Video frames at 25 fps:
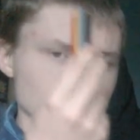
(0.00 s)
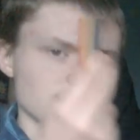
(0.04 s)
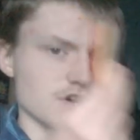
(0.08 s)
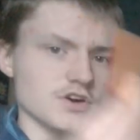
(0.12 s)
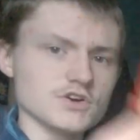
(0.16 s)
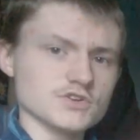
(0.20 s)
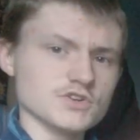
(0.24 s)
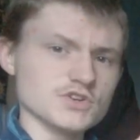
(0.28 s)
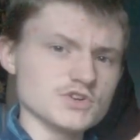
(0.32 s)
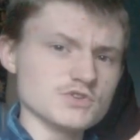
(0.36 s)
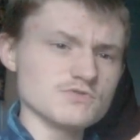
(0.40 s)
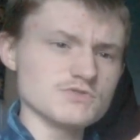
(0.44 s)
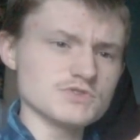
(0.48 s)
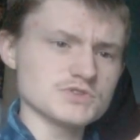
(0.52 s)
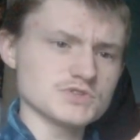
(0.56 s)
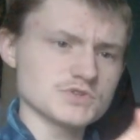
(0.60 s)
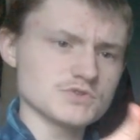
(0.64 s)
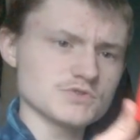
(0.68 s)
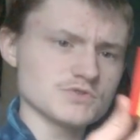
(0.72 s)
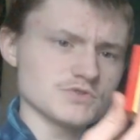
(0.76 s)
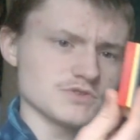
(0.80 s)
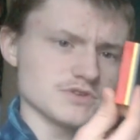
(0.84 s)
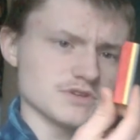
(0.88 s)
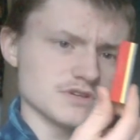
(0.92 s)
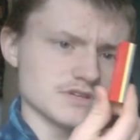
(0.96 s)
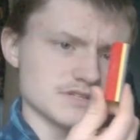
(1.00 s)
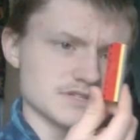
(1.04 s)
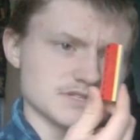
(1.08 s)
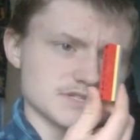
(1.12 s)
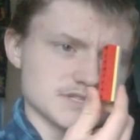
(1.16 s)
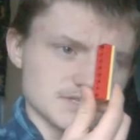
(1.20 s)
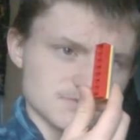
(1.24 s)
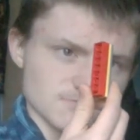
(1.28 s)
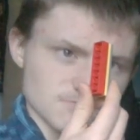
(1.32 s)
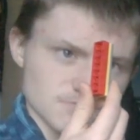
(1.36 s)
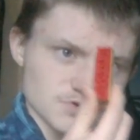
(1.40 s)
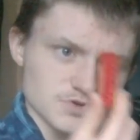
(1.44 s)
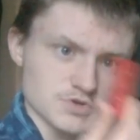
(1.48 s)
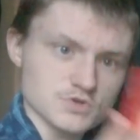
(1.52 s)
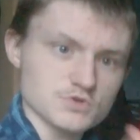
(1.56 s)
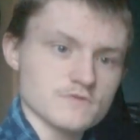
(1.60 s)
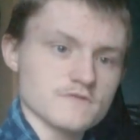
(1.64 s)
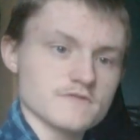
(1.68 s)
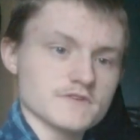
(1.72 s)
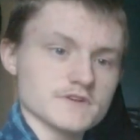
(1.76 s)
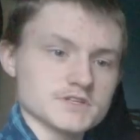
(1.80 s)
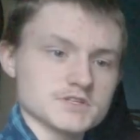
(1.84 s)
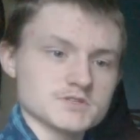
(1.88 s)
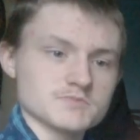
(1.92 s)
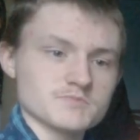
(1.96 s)
I know it's not as what
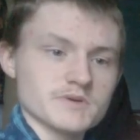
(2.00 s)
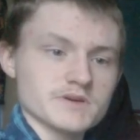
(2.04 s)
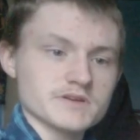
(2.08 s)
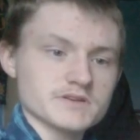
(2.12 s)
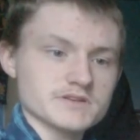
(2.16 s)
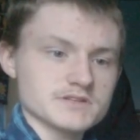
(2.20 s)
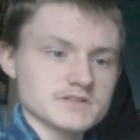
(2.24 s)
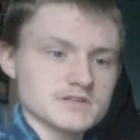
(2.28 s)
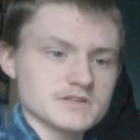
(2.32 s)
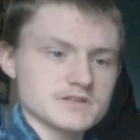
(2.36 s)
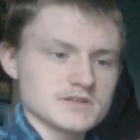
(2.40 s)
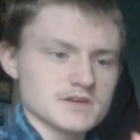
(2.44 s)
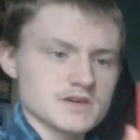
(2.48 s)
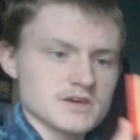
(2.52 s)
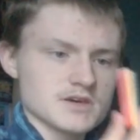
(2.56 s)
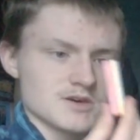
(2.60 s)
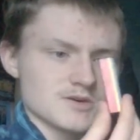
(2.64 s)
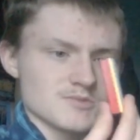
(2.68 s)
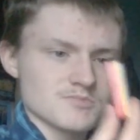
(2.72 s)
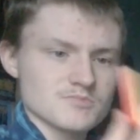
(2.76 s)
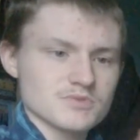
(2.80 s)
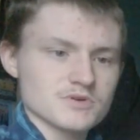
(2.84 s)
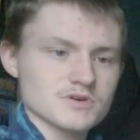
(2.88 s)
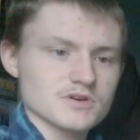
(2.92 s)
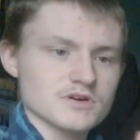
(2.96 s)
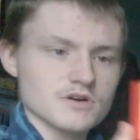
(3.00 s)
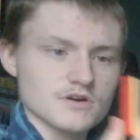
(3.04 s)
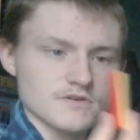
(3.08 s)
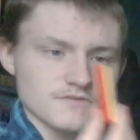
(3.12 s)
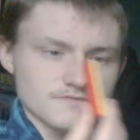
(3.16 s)
you'd expected, but